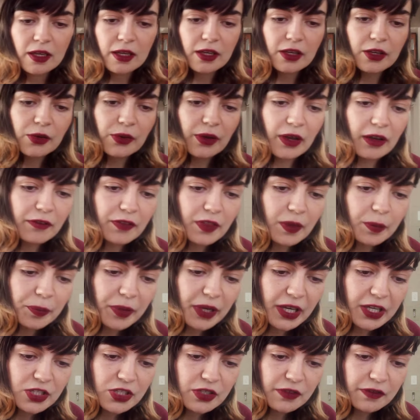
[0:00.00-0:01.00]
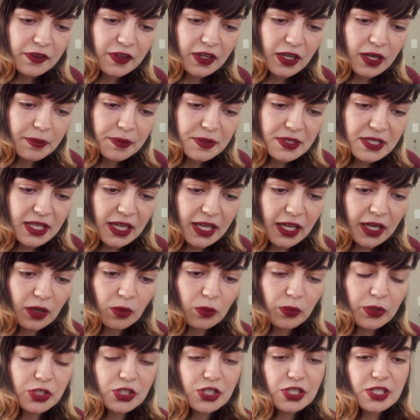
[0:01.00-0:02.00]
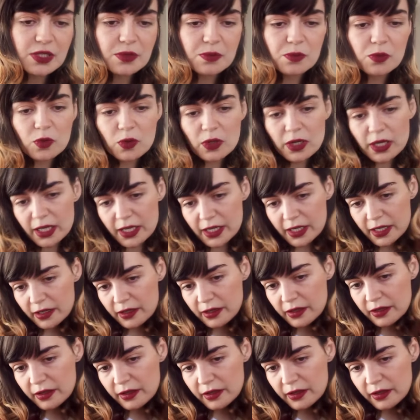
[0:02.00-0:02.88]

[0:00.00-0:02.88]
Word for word: You have the Page of Cups then, which is more like